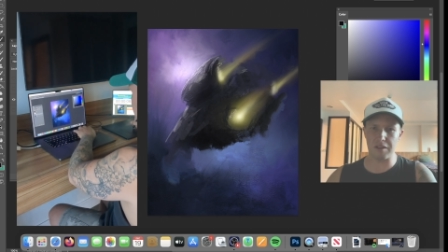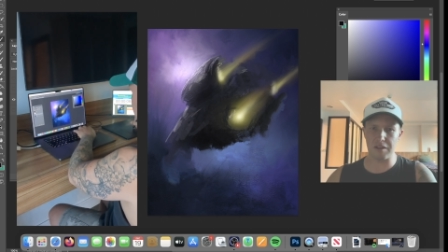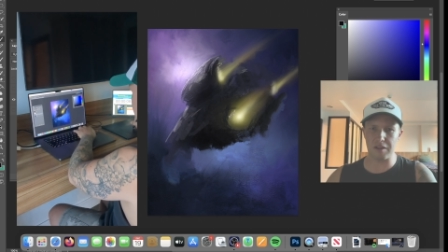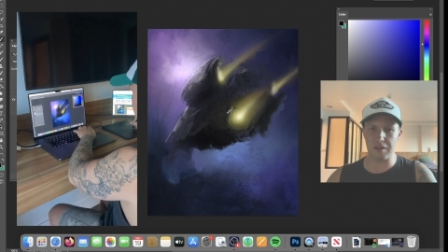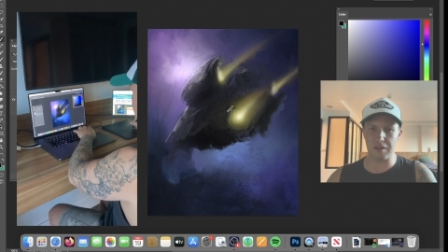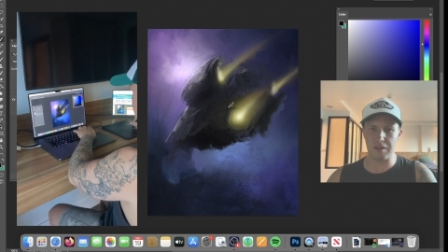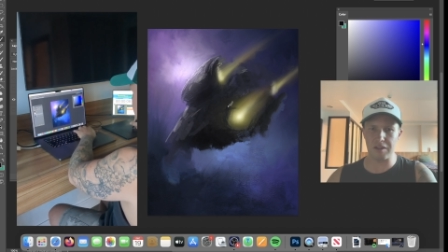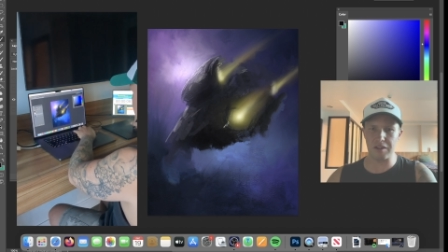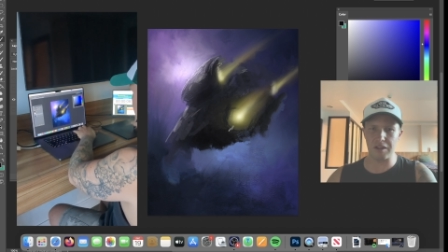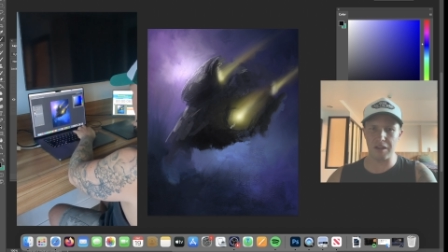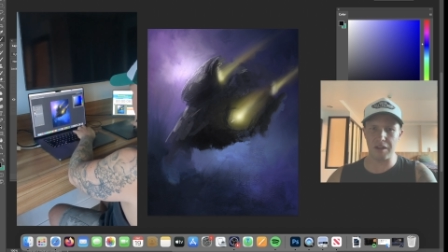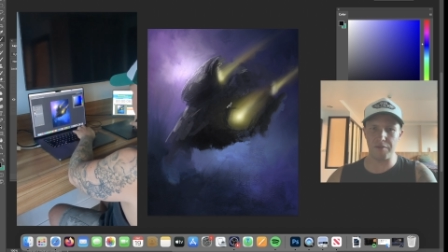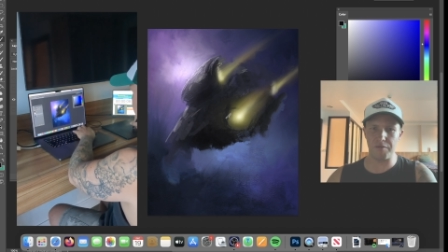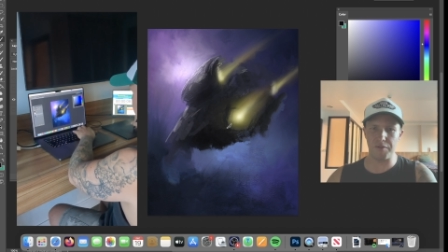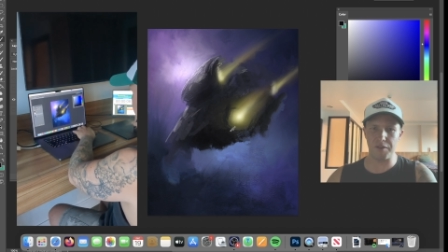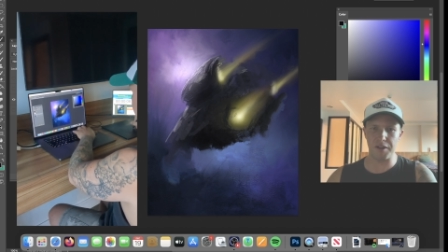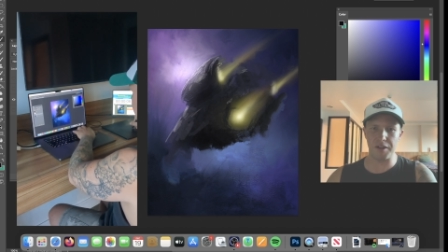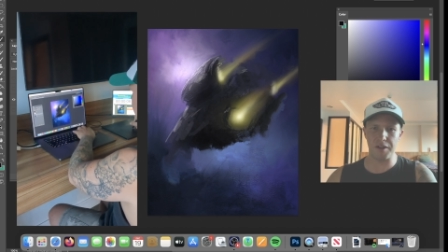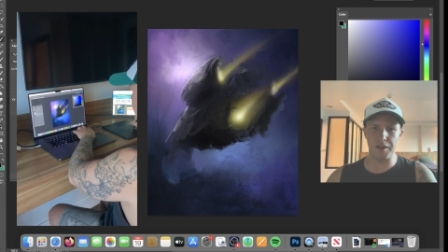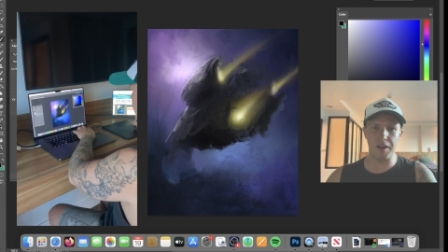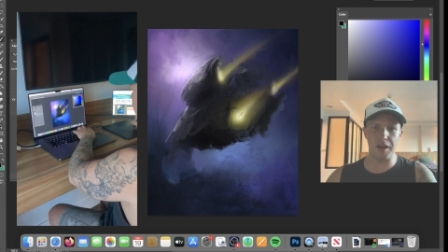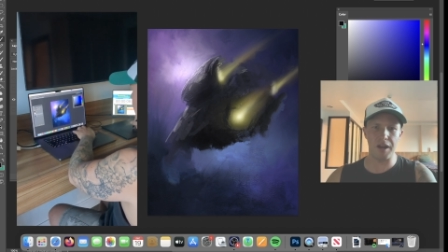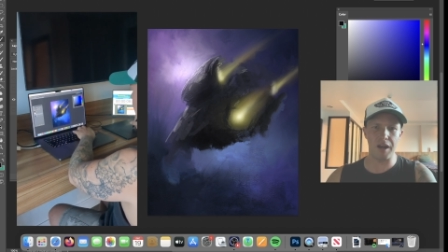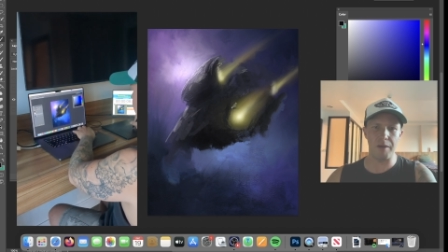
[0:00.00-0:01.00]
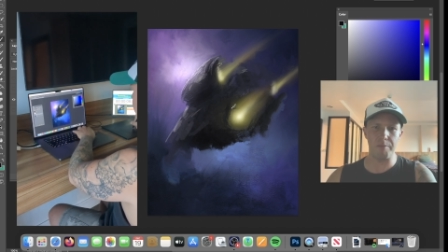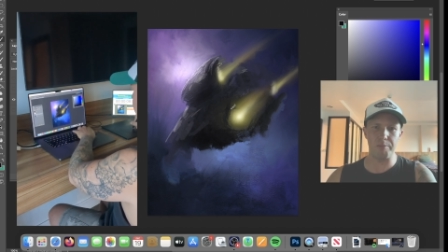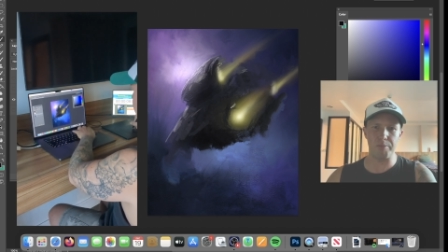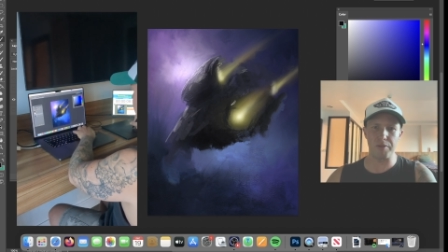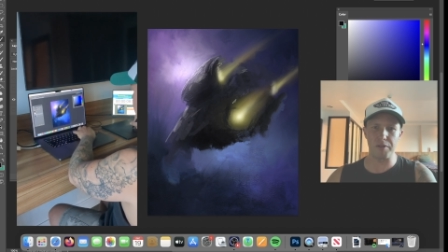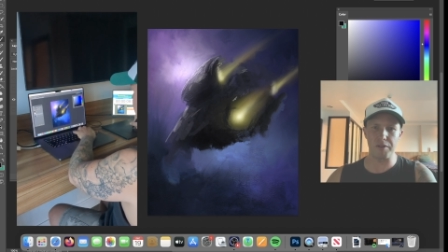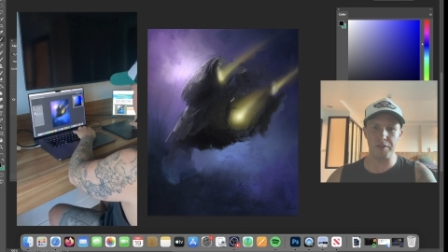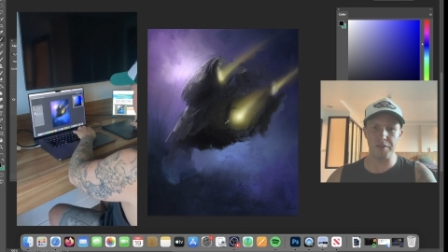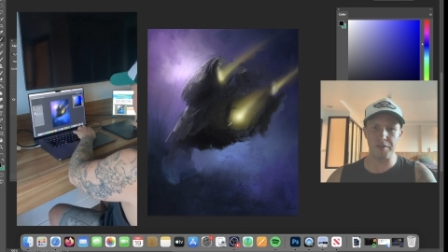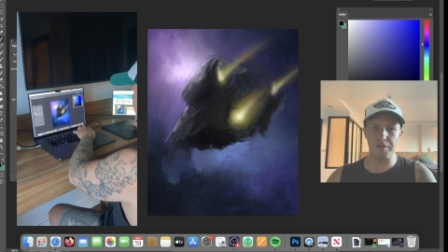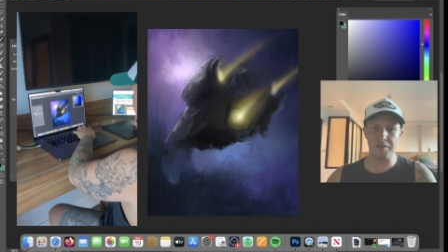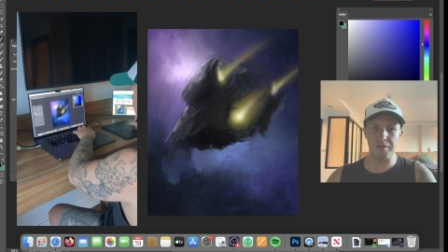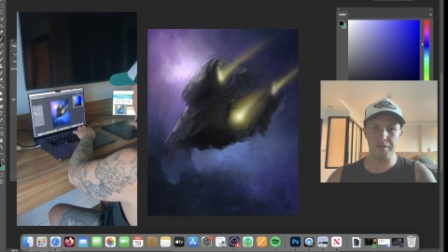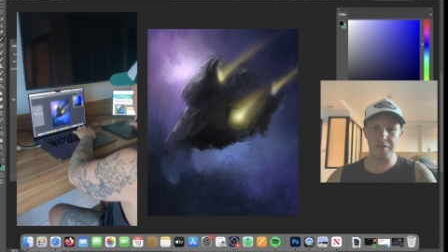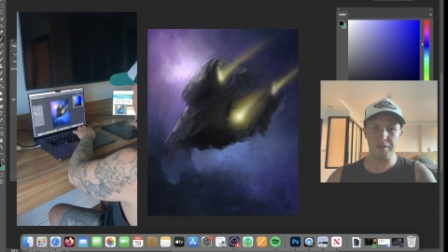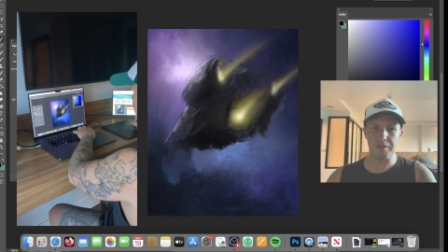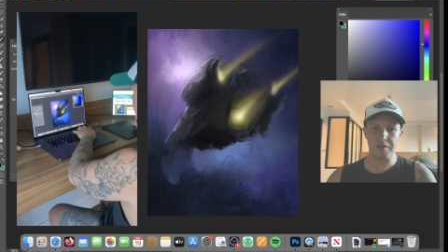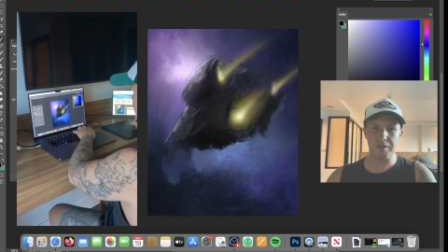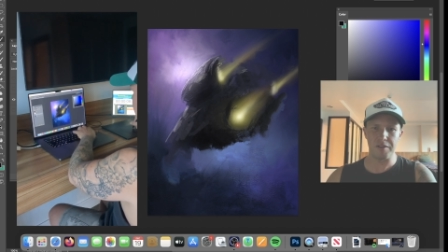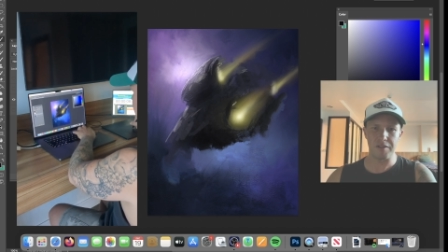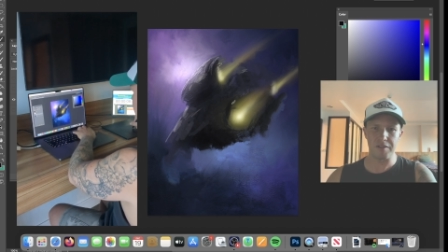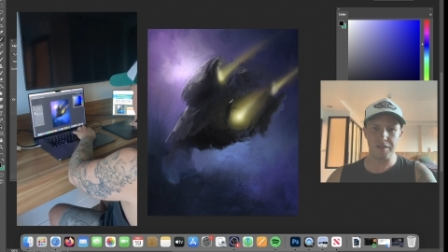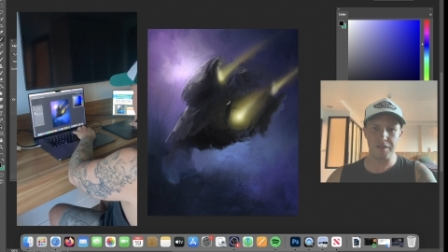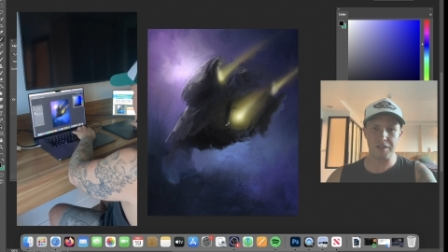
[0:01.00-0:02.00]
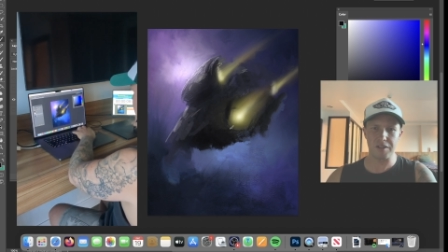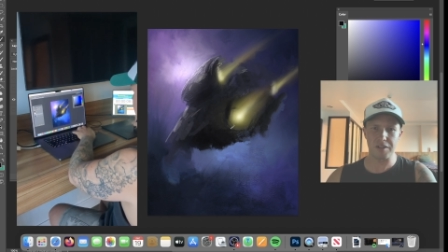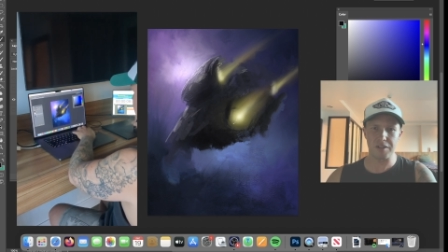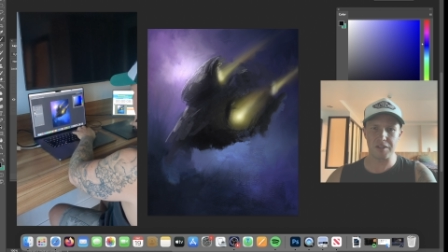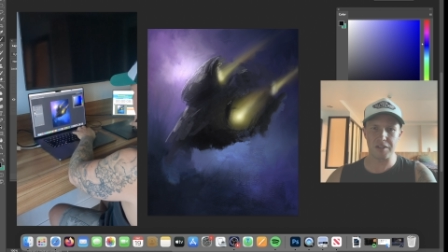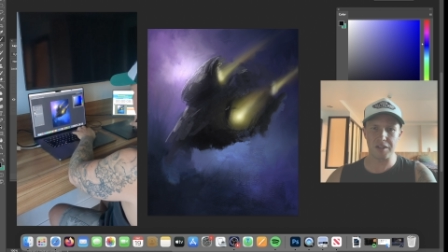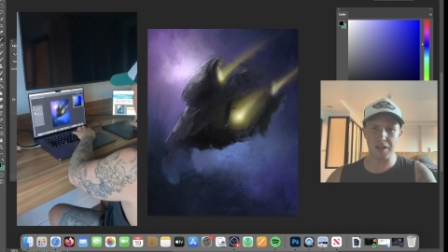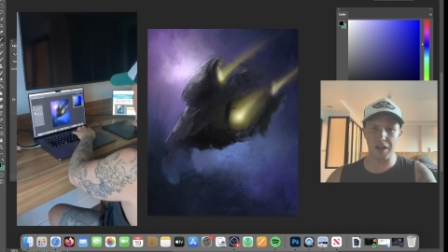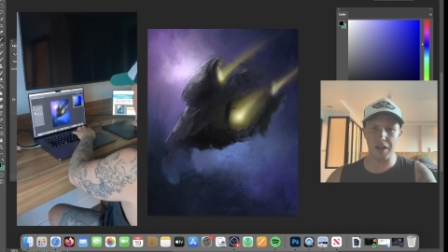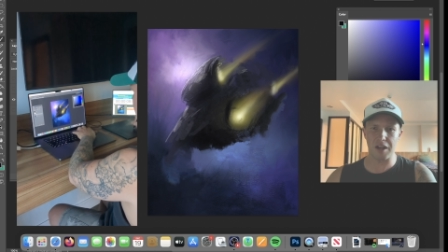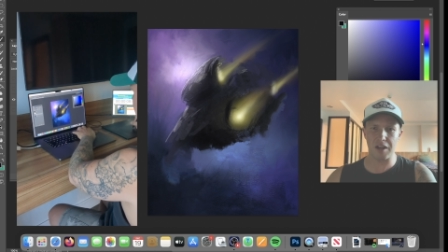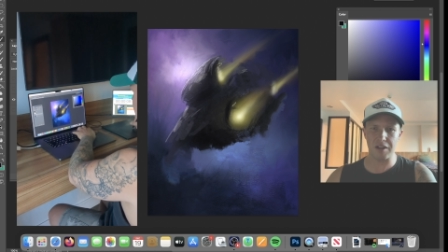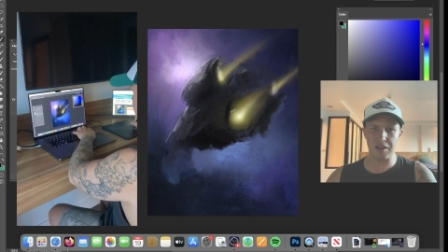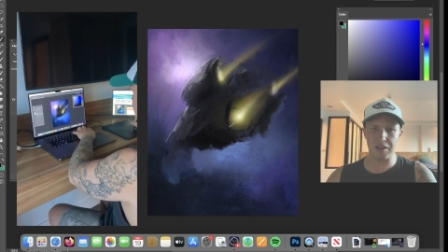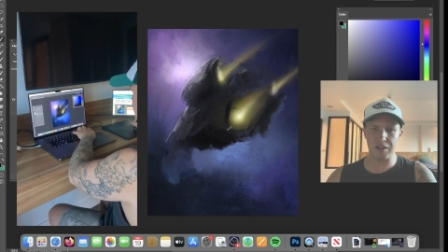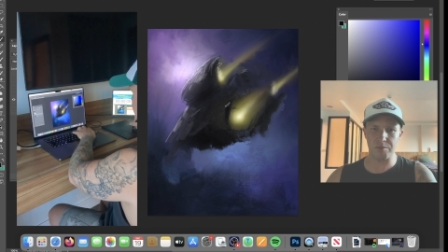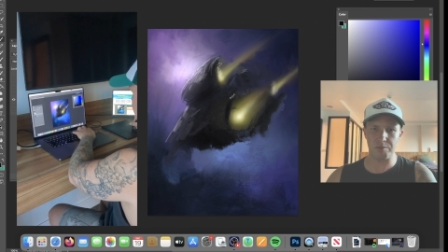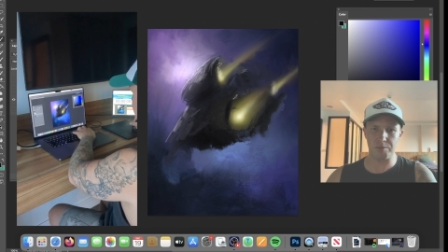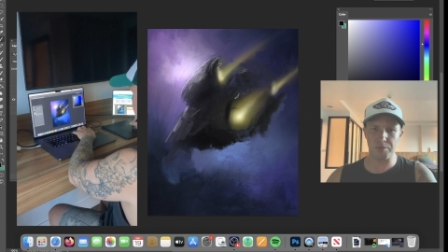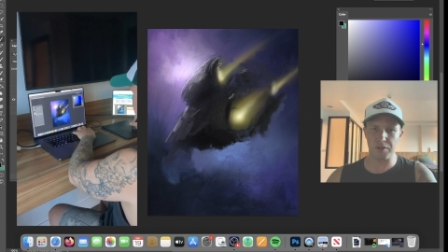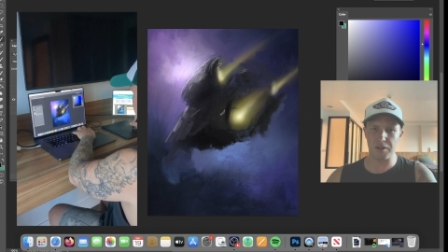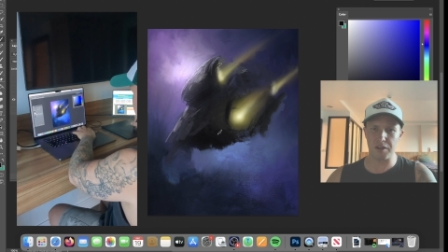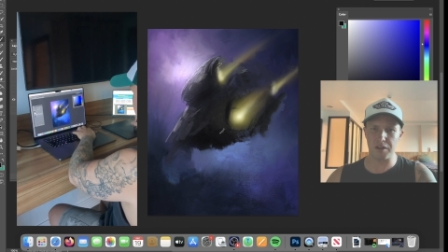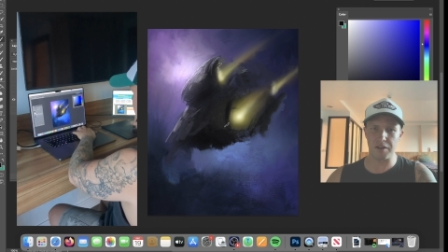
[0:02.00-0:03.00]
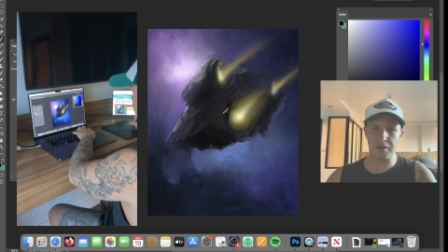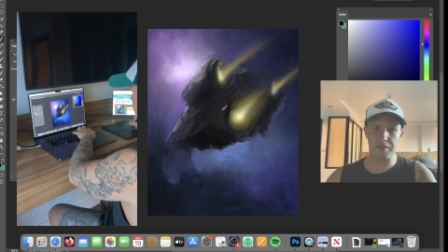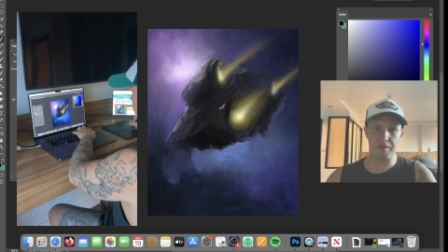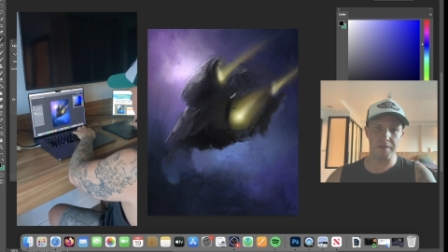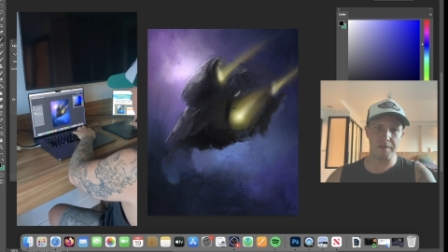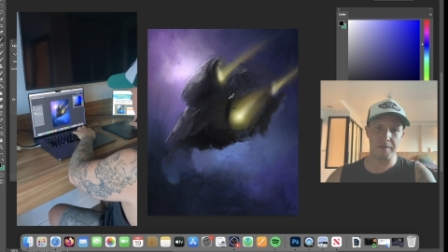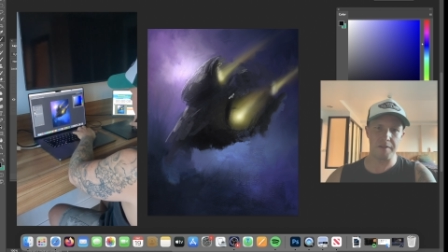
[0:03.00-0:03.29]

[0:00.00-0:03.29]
is anything going to happen? This sucks, but